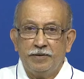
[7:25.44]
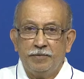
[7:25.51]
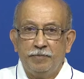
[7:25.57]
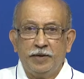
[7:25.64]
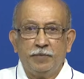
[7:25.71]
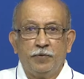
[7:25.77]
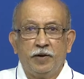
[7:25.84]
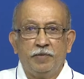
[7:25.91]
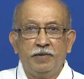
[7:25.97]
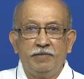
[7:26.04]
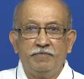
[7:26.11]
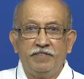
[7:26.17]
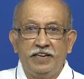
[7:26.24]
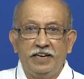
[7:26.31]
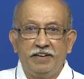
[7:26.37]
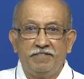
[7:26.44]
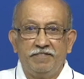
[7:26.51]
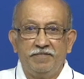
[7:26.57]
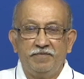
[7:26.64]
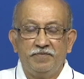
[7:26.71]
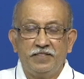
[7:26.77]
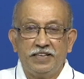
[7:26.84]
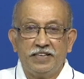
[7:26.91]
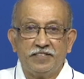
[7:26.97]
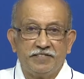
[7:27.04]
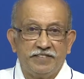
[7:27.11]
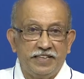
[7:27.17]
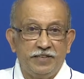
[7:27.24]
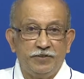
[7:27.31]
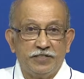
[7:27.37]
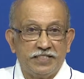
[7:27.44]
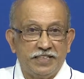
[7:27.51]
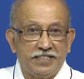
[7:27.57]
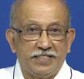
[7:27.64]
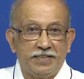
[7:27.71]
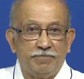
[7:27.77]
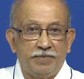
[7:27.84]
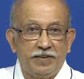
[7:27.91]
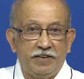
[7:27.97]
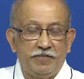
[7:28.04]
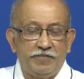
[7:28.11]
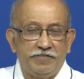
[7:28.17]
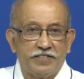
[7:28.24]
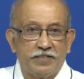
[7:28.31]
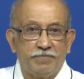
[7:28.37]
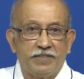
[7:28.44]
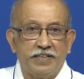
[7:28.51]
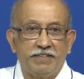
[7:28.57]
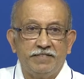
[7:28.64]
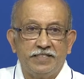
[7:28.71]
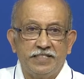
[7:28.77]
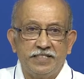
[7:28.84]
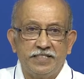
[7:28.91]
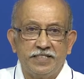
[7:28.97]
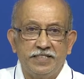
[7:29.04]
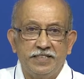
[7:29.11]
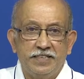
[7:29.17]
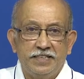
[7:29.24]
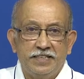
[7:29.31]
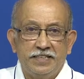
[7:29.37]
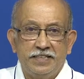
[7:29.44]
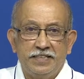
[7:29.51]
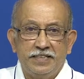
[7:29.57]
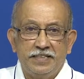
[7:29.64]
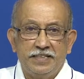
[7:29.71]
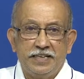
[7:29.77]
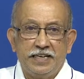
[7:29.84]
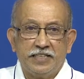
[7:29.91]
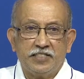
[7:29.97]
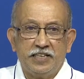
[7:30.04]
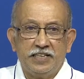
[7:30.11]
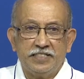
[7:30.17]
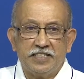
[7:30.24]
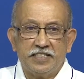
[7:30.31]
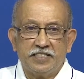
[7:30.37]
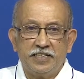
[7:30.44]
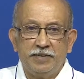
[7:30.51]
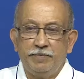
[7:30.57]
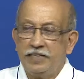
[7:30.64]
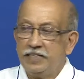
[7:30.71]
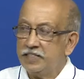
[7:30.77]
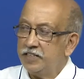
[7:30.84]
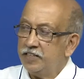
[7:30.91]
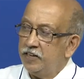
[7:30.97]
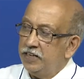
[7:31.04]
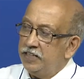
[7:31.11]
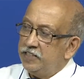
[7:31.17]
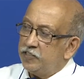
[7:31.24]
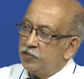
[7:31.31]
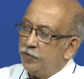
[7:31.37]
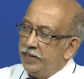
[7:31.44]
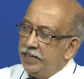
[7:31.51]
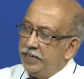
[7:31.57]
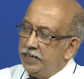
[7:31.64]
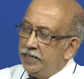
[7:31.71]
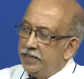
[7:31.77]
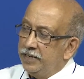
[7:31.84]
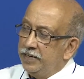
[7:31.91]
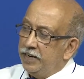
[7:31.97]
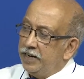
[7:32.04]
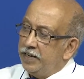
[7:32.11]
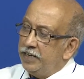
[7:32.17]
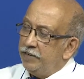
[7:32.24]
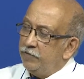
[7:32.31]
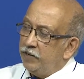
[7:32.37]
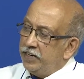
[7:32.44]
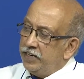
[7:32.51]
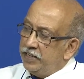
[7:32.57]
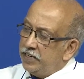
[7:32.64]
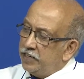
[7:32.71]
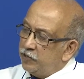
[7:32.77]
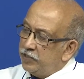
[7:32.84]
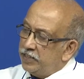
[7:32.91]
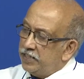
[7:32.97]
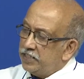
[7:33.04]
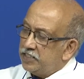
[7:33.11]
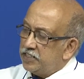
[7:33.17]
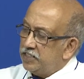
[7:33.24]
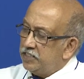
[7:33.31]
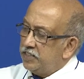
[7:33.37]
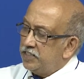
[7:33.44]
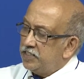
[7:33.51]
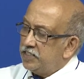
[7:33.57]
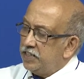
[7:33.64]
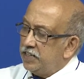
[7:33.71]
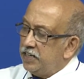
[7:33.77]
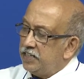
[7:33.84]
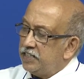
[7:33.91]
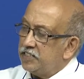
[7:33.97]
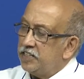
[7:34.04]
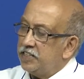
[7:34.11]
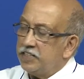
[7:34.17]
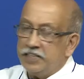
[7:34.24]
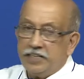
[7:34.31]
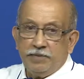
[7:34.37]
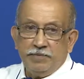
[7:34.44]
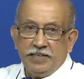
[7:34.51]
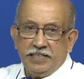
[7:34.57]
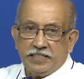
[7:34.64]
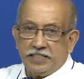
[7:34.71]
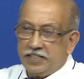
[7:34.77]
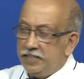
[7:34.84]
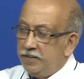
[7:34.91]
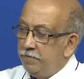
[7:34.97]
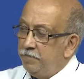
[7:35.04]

big problem we have that is why I use the example of something which is actually 60 minutes. So, I will just wind it. I wind it to the next uh, this thing let us say 30 minutes,